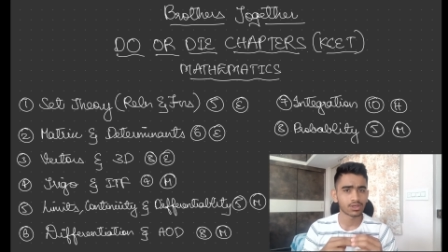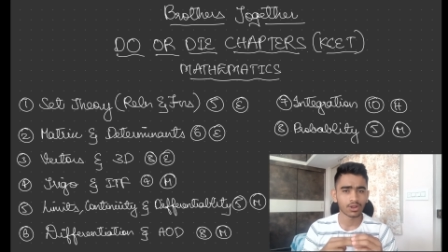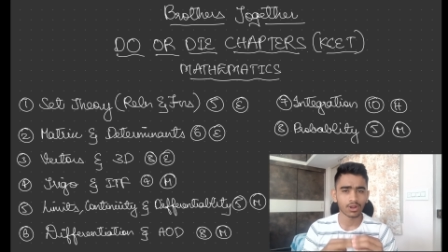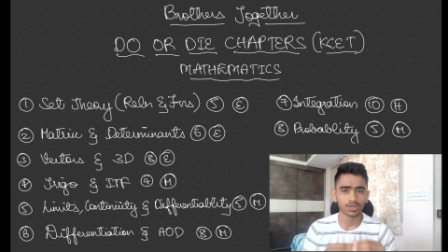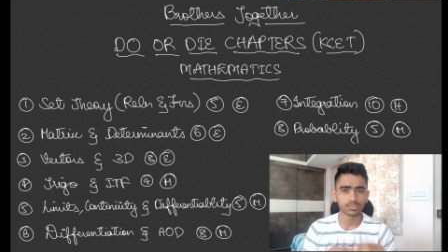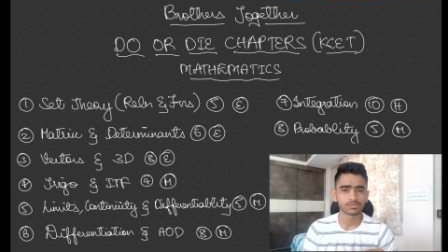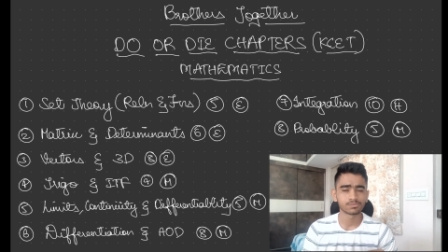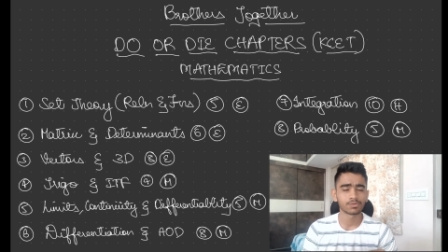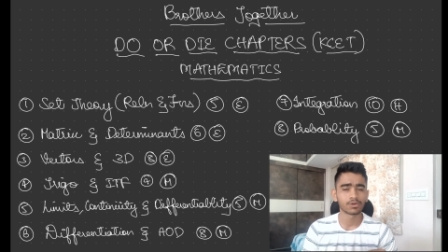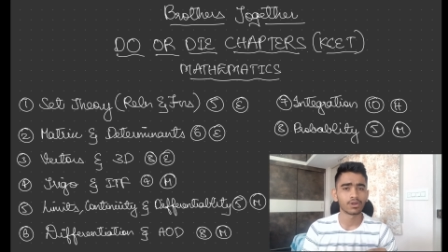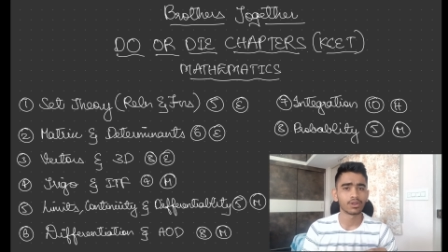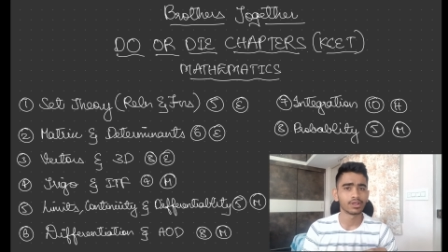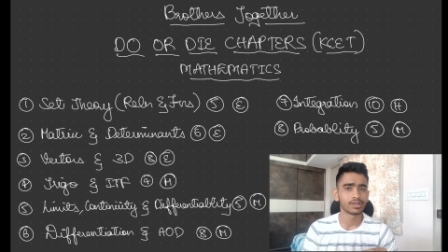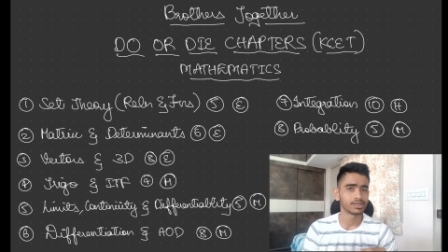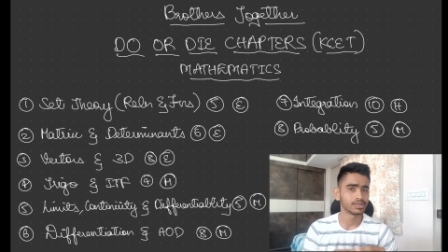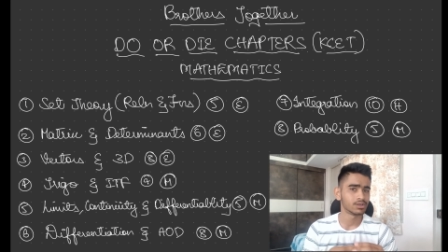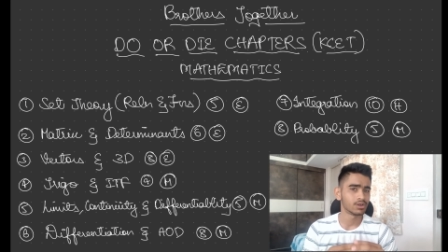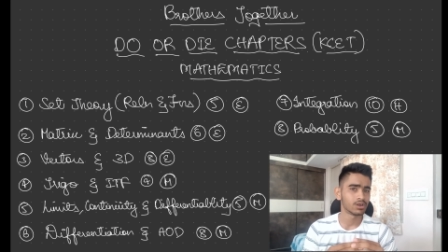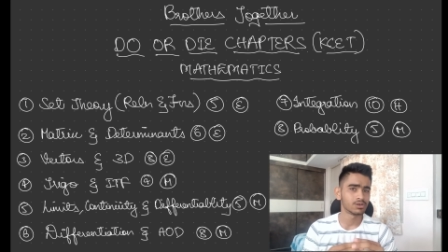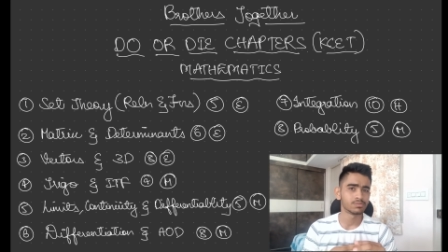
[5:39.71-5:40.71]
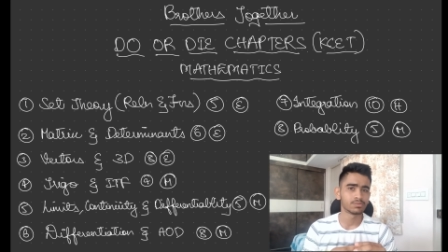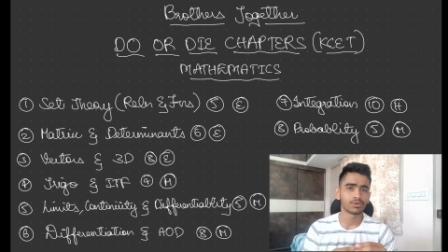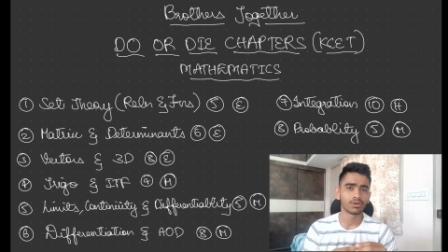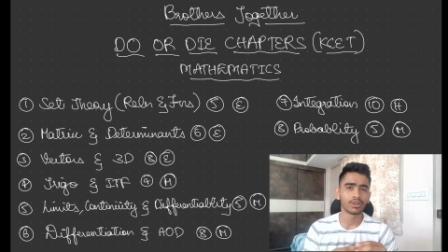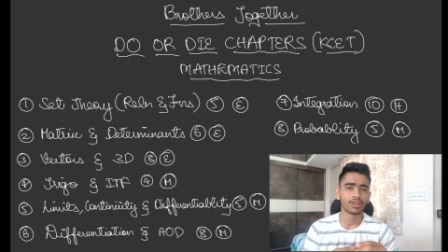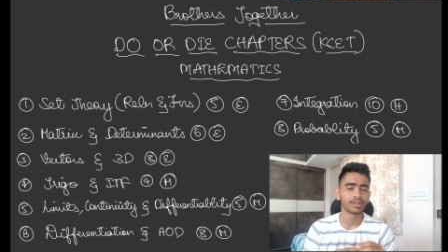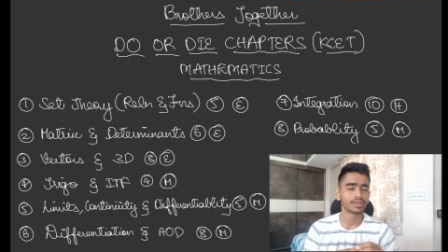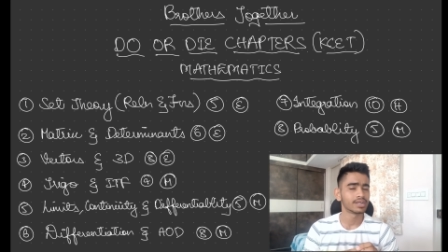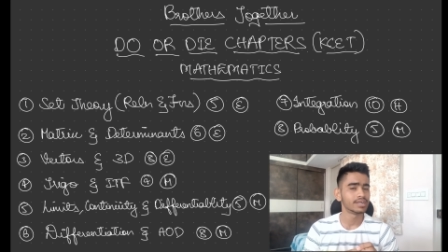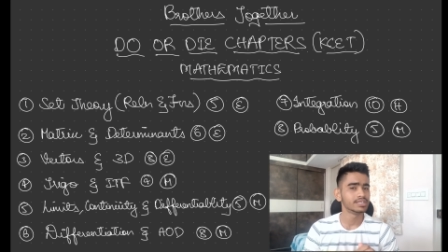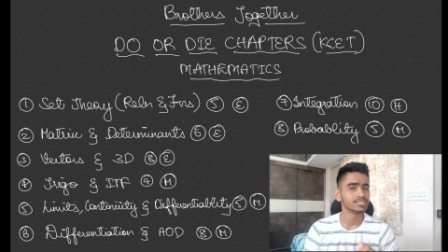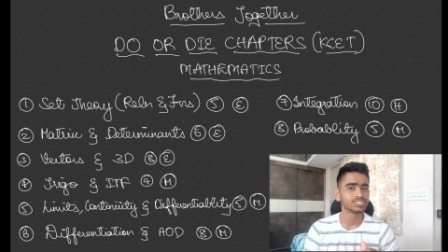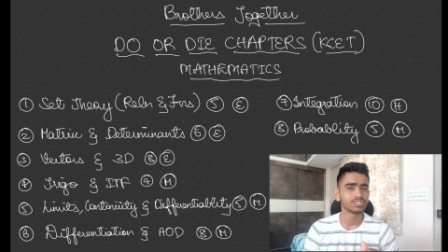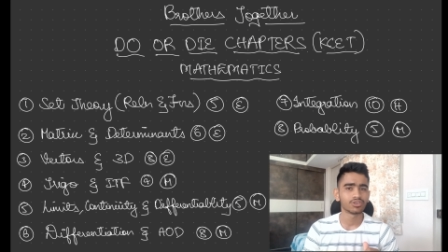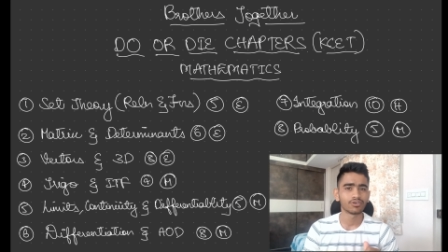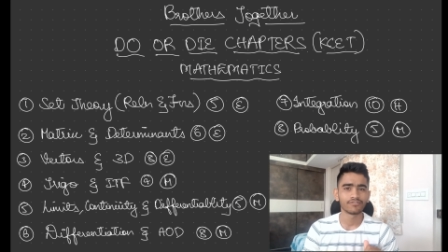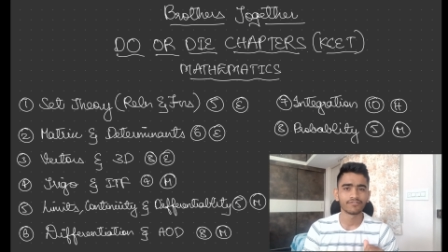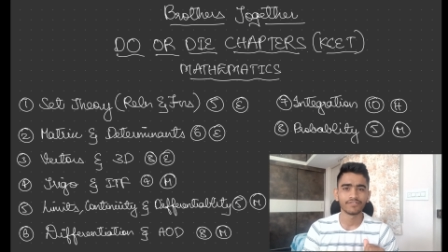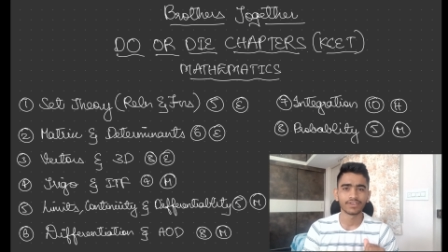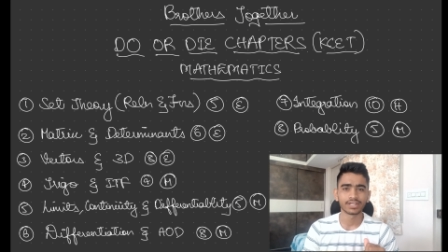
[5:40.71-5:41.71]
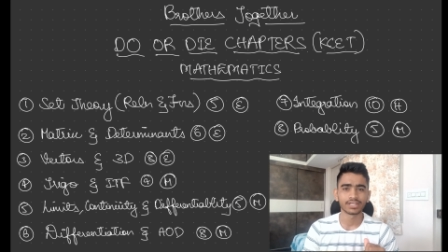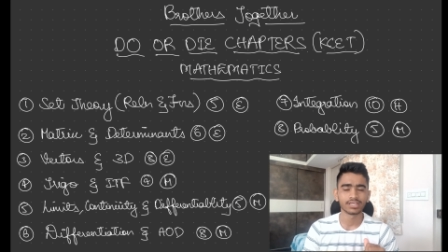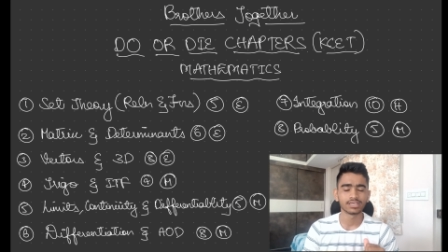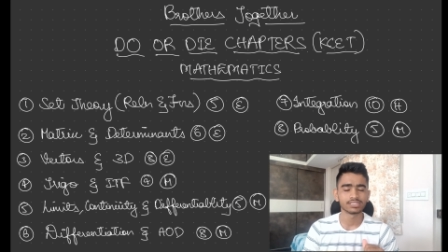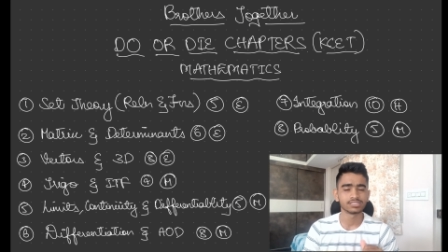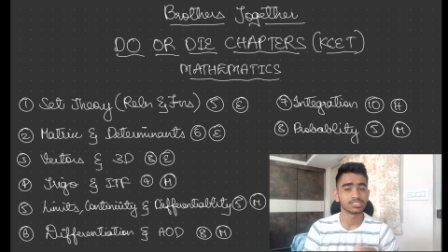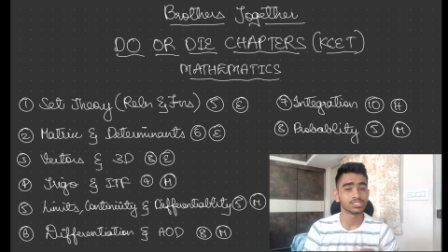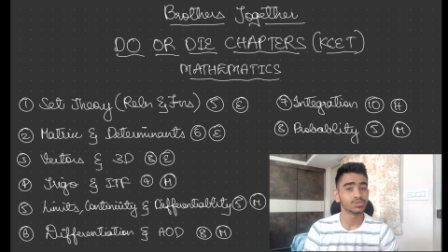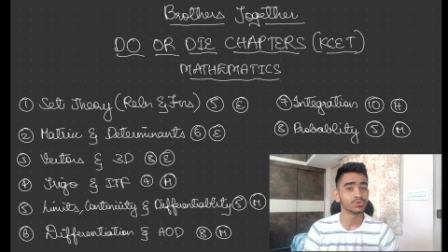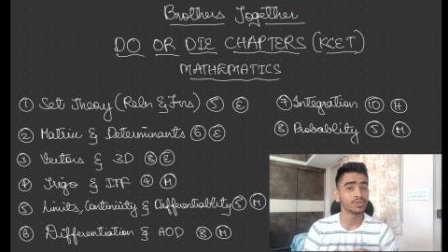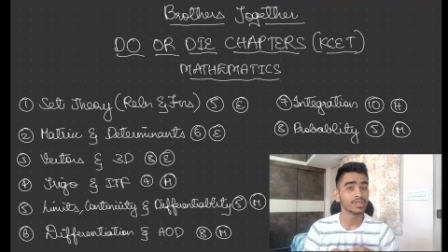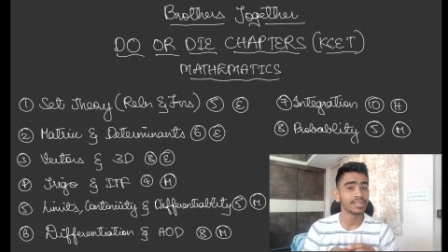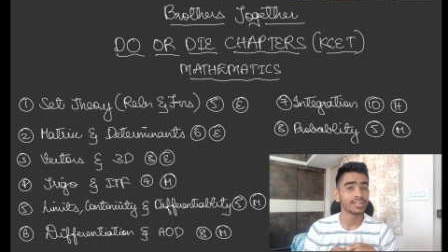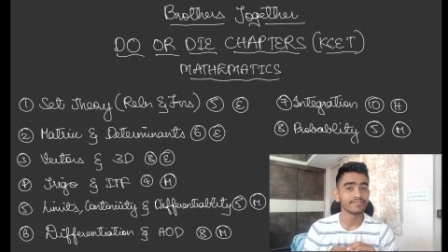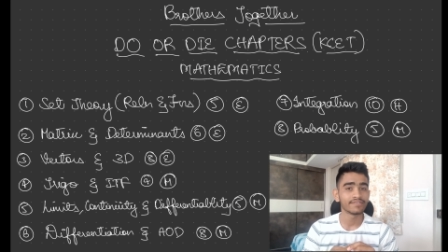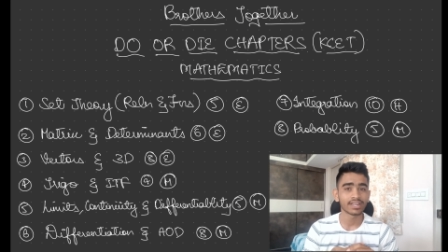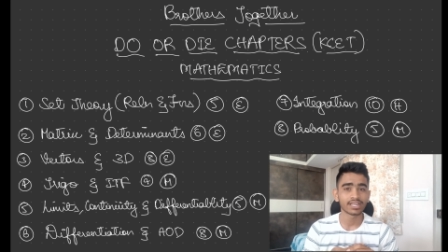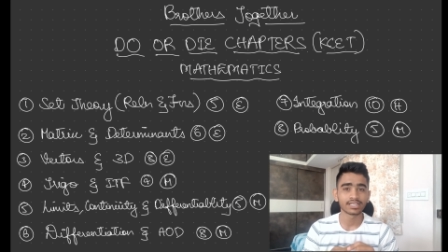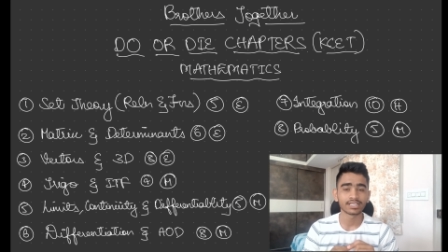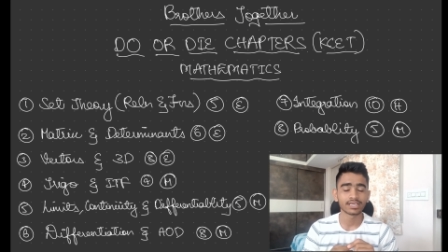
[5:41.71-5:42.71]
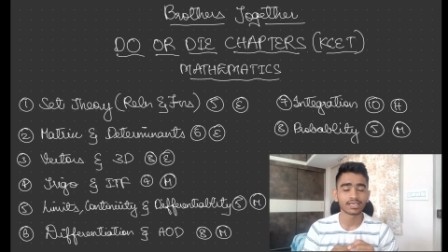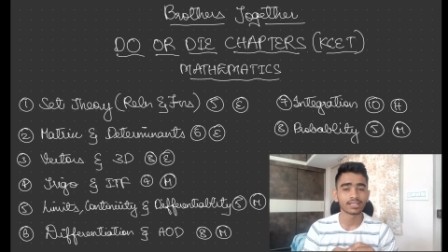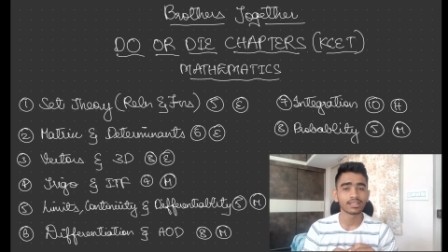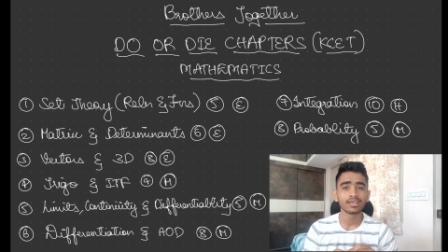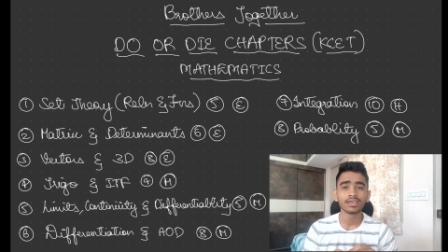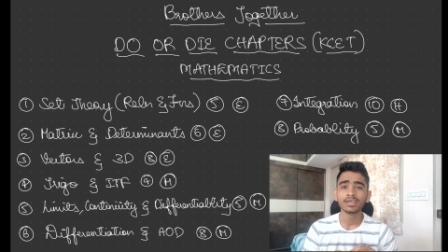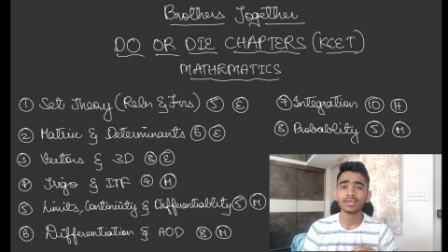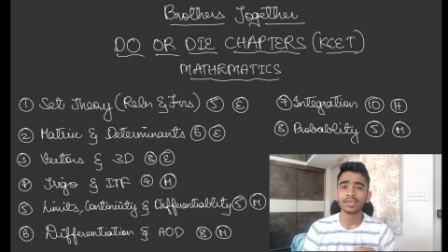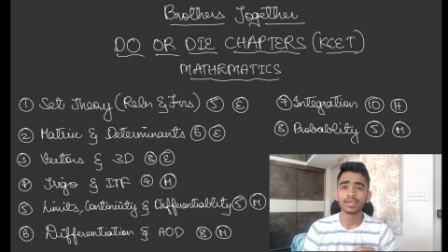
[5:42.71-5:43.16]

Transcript: cross product, dot product, addition of vectors, unit vector,